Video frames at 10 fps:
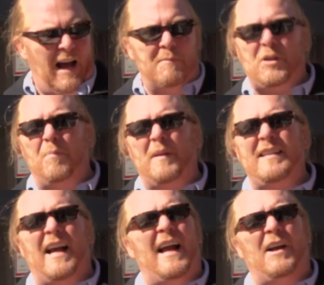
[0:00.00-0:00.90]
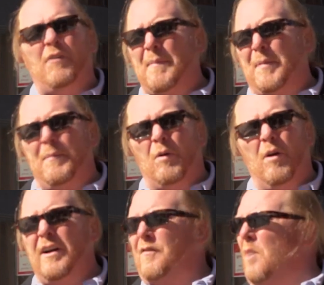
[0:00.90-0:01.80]
I'm so busy, I got great people
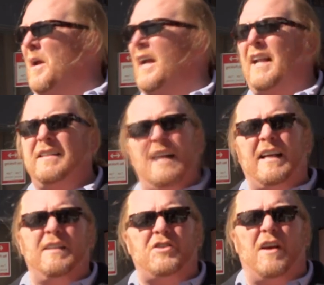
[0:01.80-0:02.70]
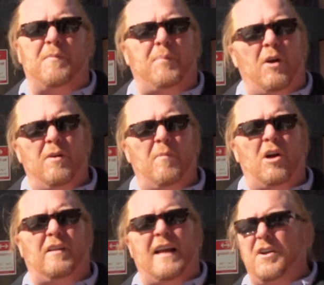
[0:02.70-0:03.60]
working for me. I got executive chef and partner
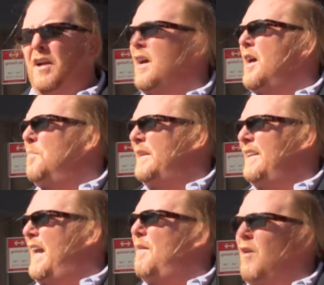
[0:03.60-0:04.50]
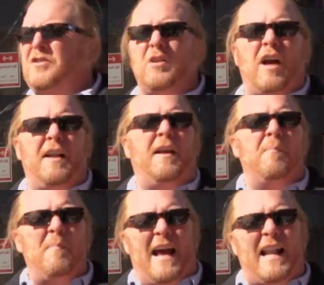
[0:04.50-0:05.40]
Mark Ladner, but today I've also got
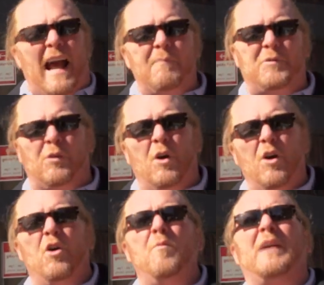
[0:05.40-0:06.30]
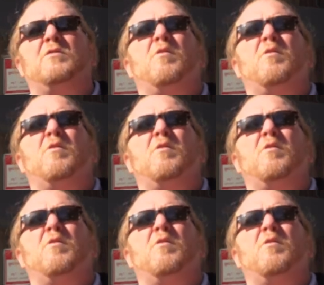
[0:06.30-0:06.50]
Matt Abdoo, who makes